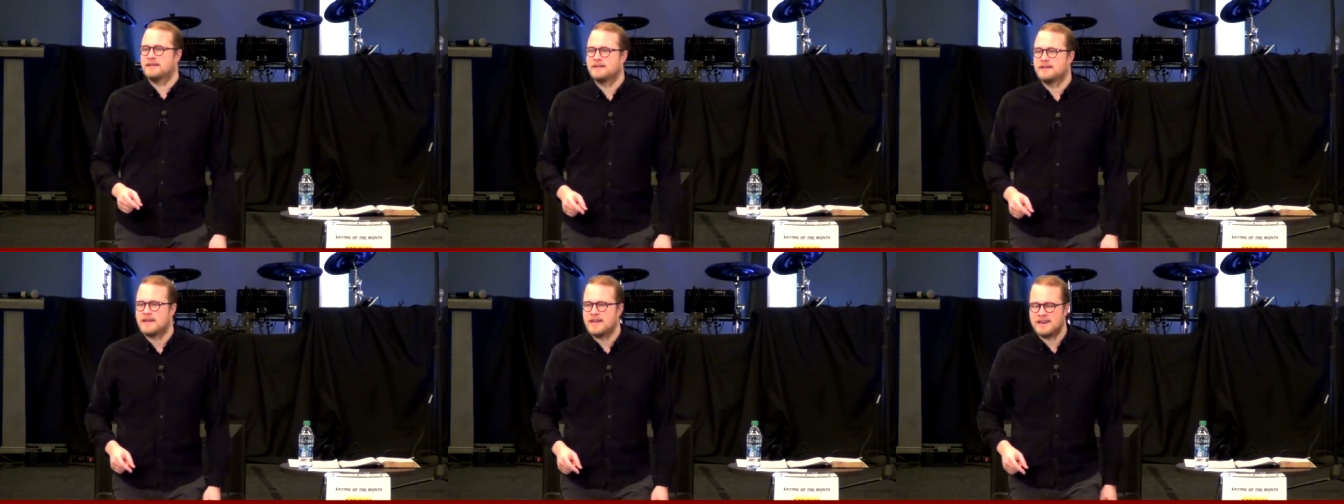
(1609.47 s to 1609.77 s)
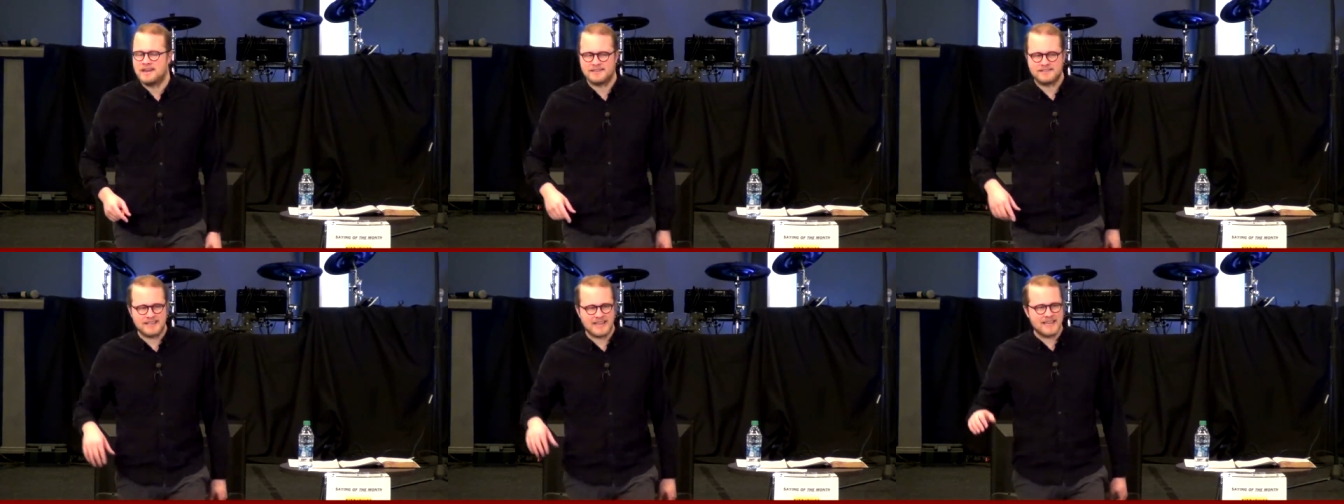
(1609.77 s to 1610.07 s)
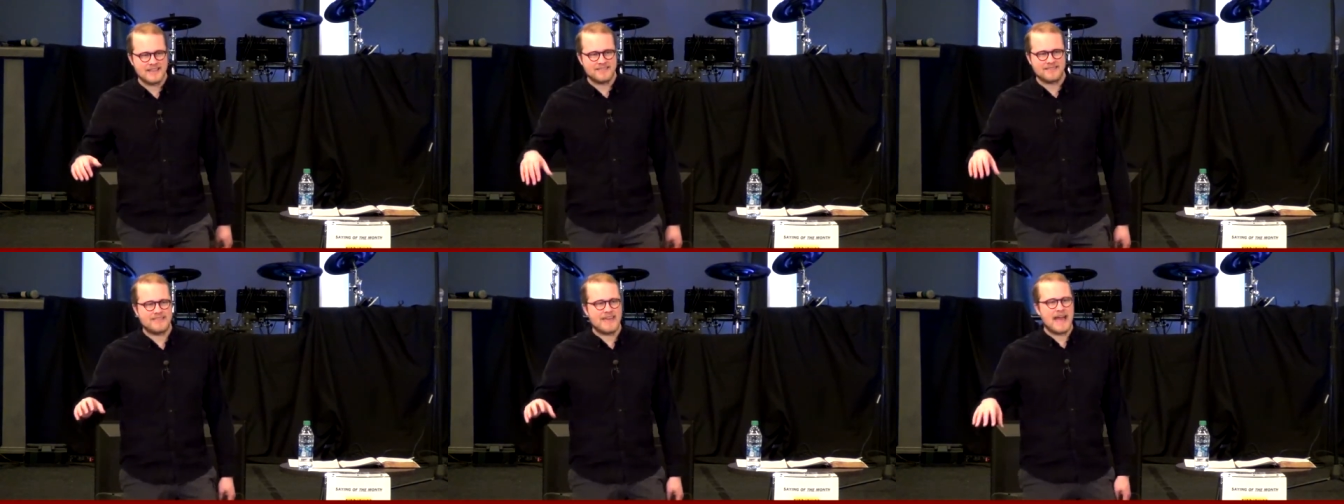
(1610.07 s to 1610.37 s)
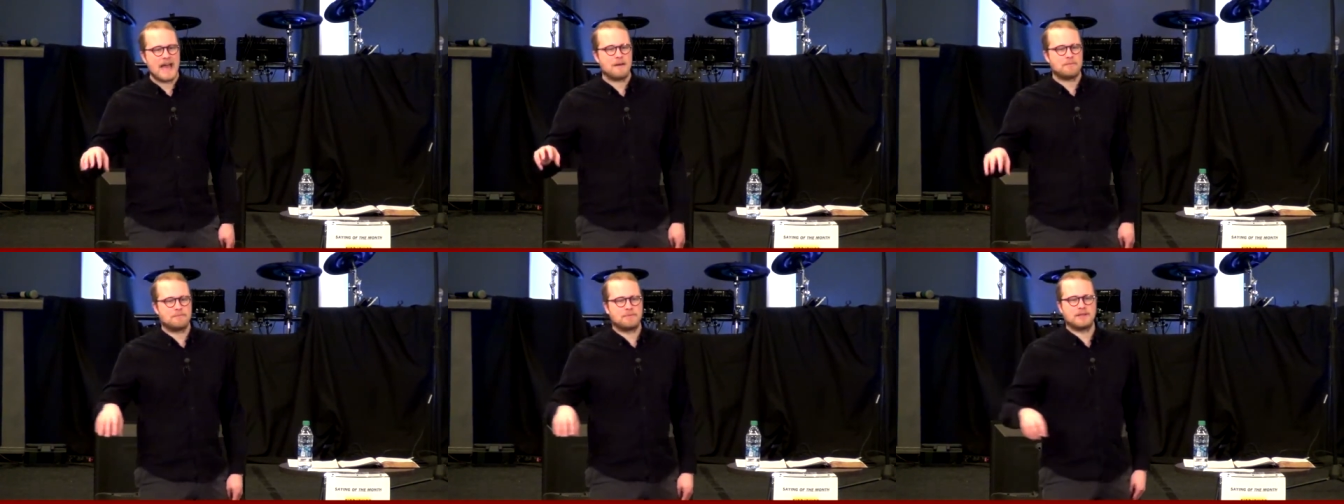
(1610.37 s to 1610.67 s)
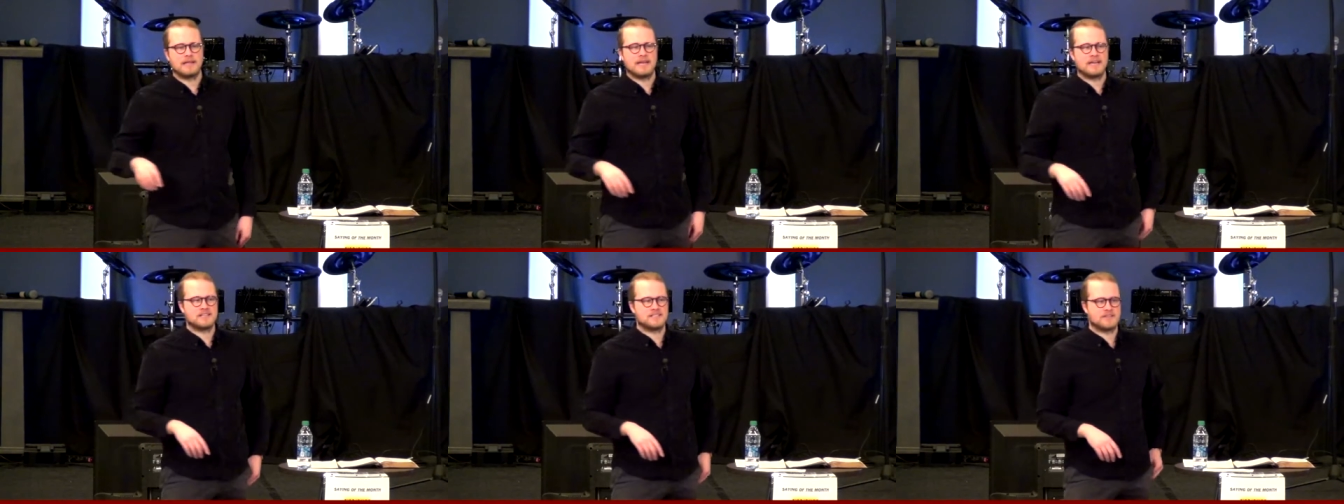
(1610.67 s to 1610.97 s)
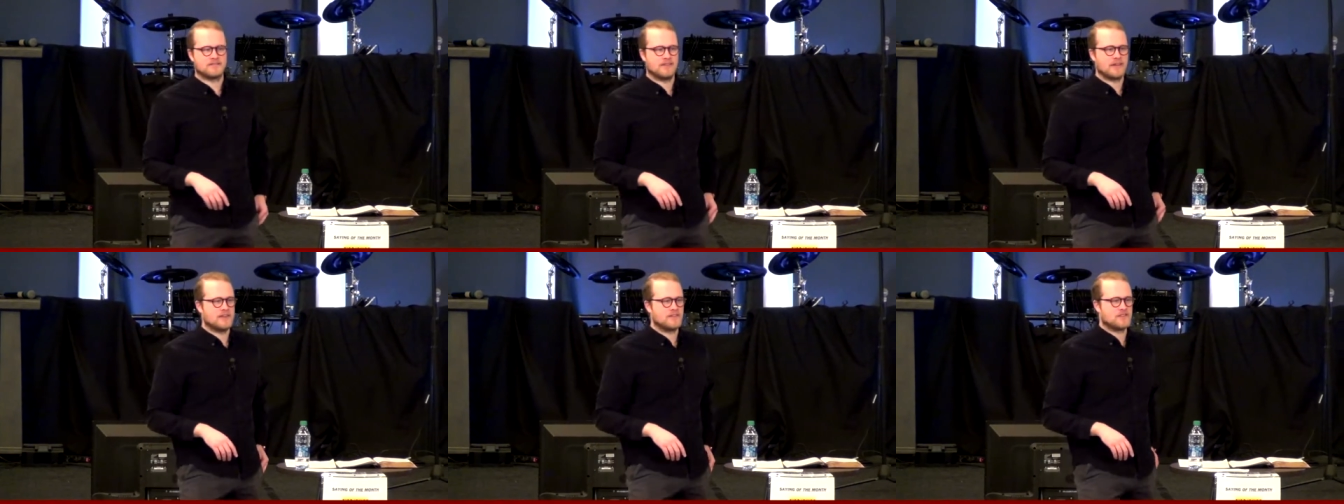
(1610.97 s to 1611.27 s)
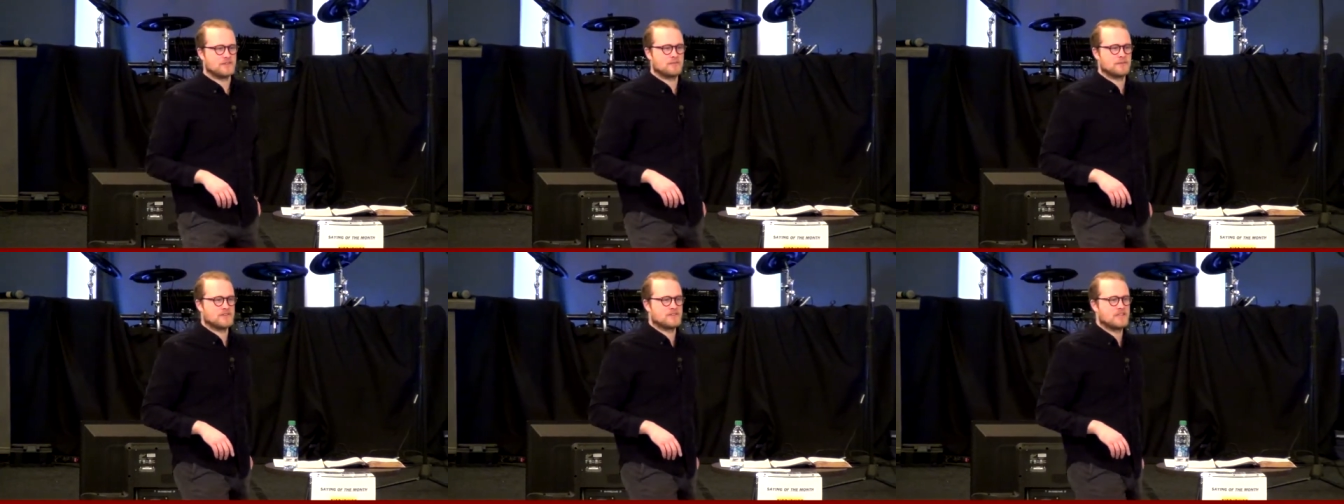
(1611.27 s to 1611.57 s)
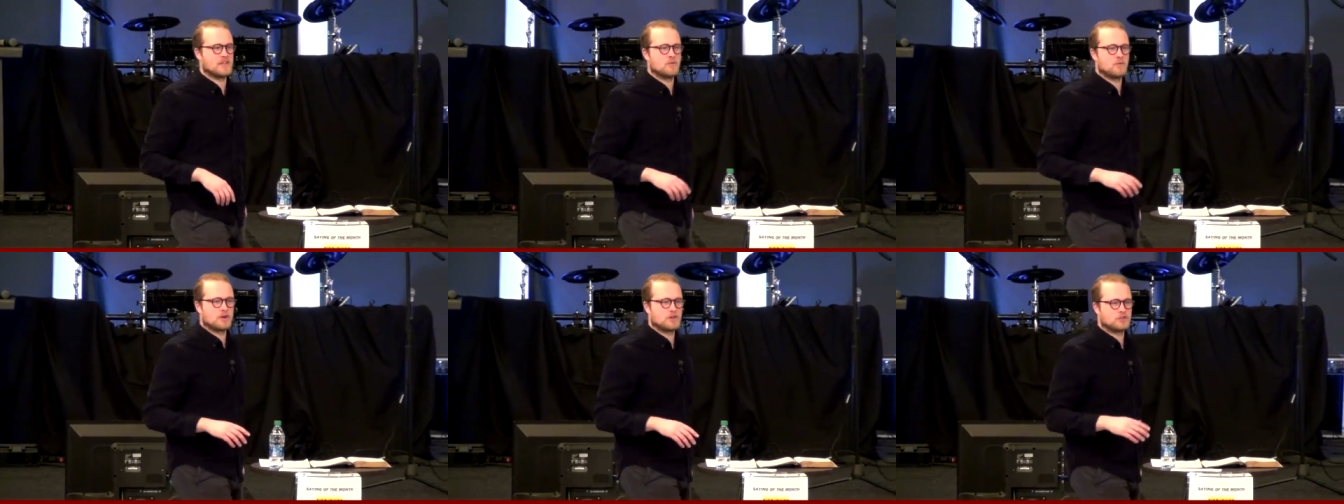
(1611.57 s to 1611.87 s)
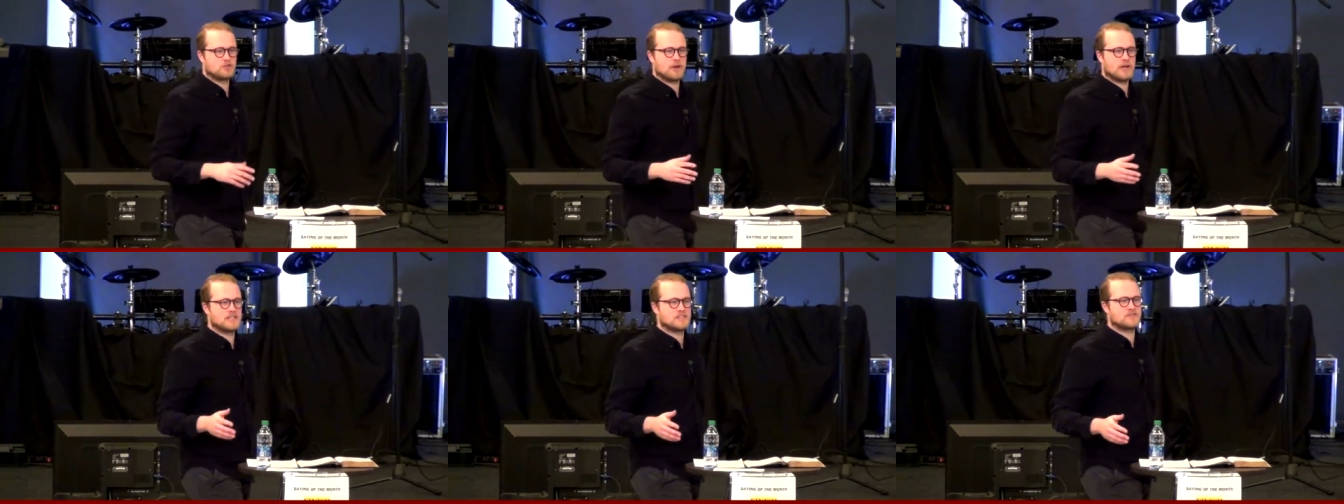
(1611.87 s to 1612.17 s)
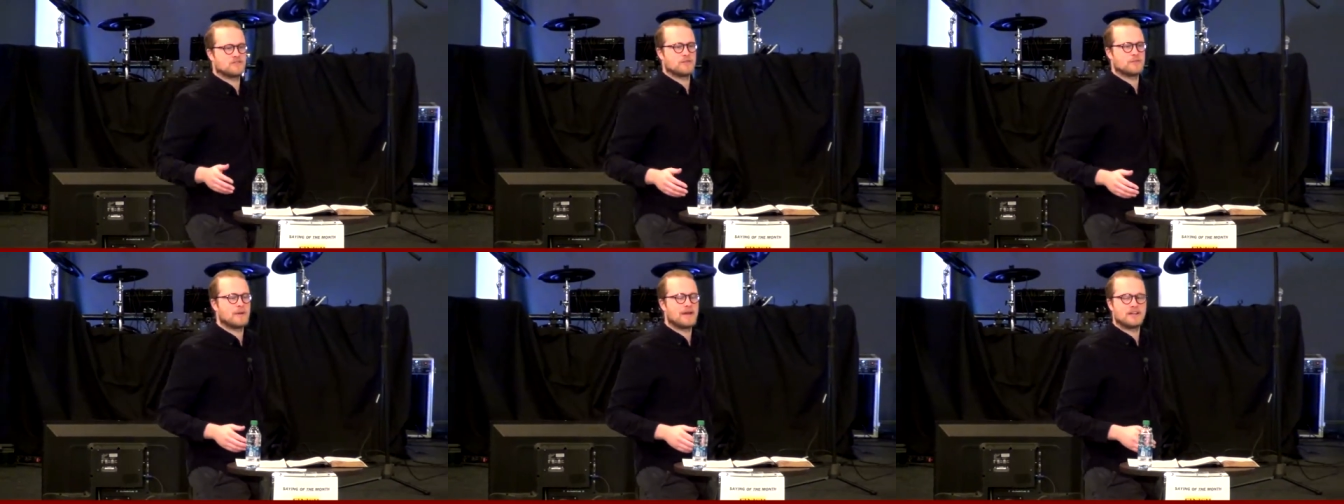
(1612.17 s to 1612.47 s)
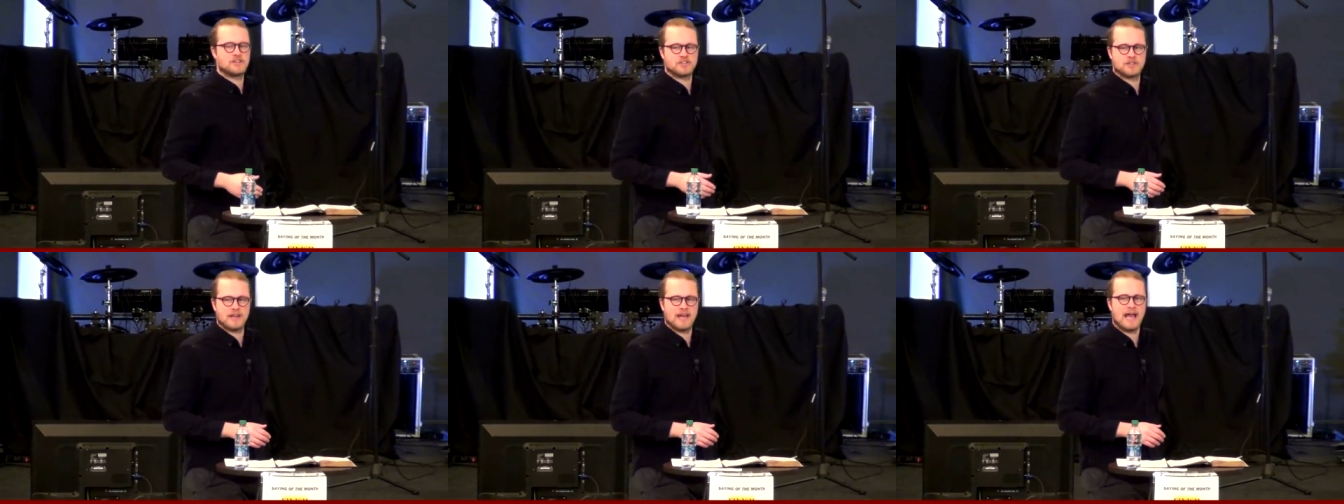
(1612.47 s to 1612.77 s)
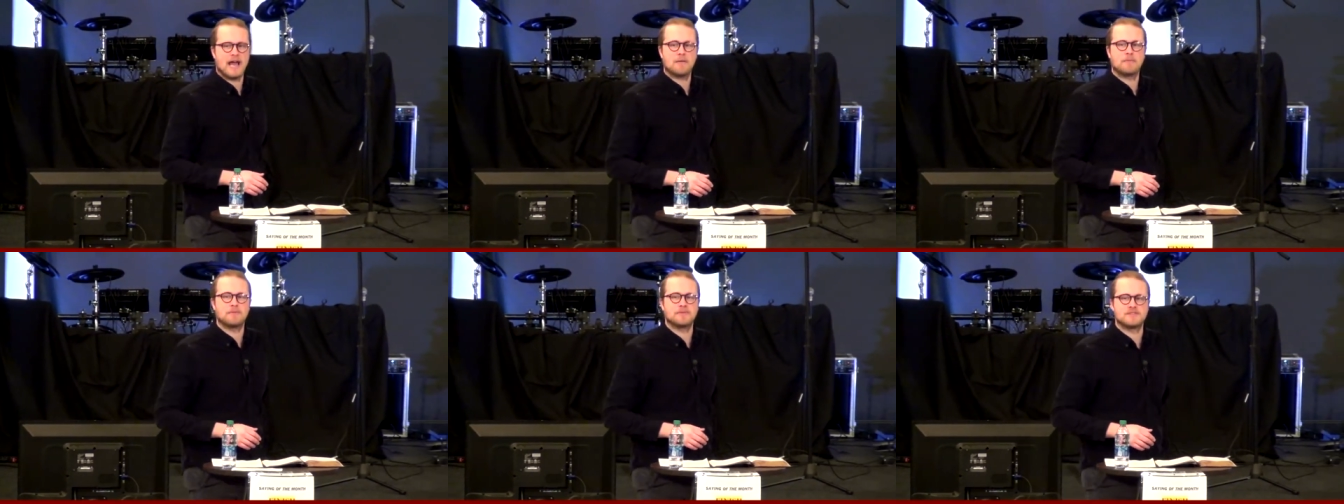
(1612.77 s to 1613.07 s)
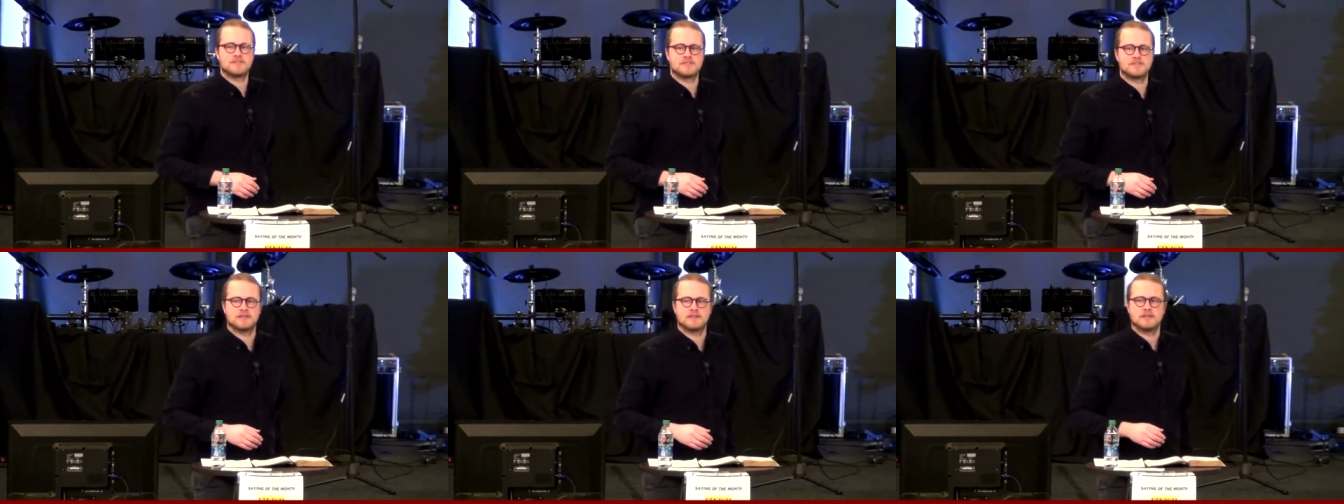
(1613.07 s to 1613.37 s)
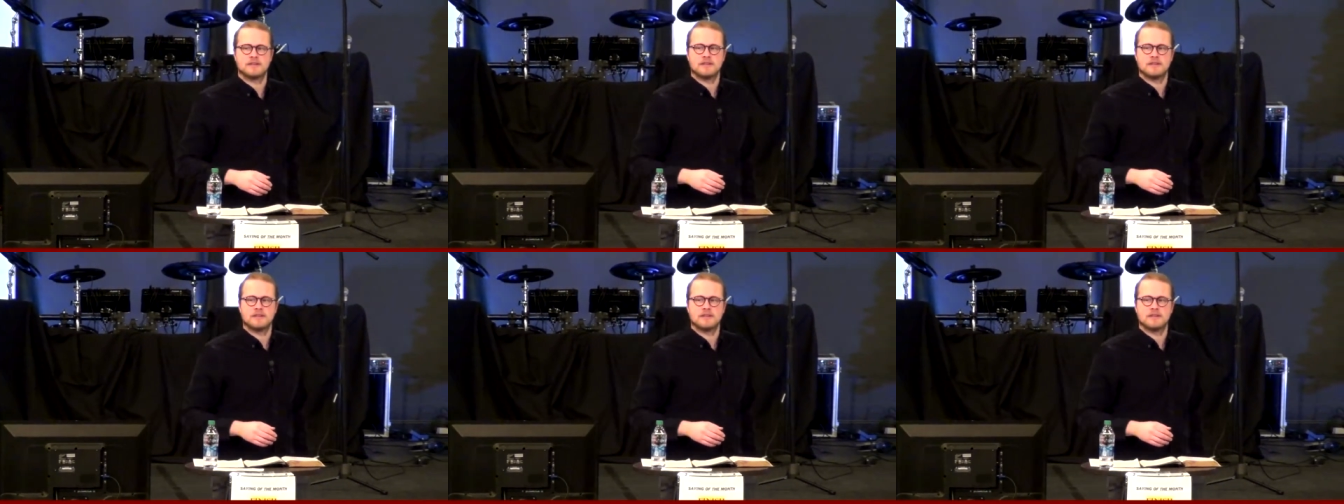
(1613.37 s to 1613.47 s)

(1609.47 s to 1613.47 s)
And it's in that place of intimacy where transformation happens.